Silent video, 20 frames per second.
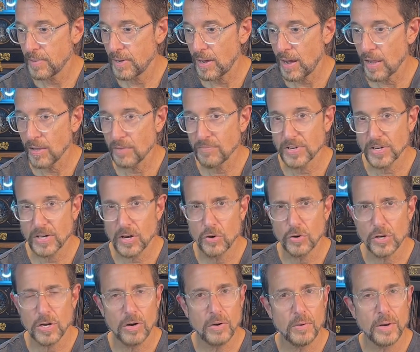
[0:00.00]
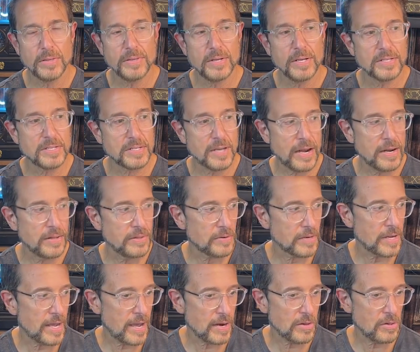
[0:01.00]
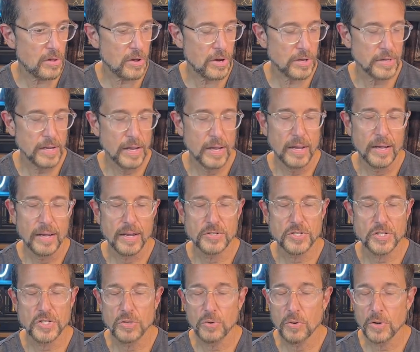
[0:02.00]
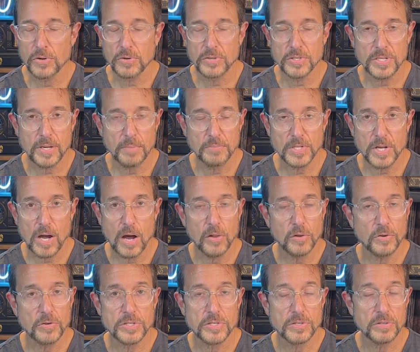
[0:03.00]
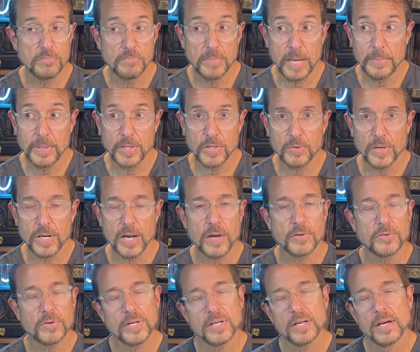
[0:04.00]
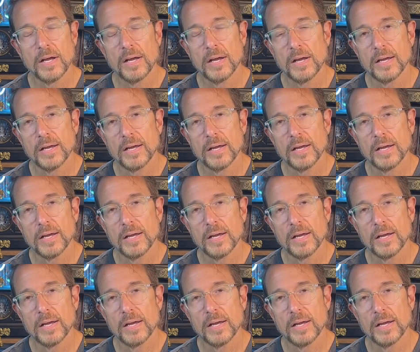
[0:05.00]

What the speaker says: Olive and Coco, I think's got it in their catalog, it's $200 and something, maybe $300.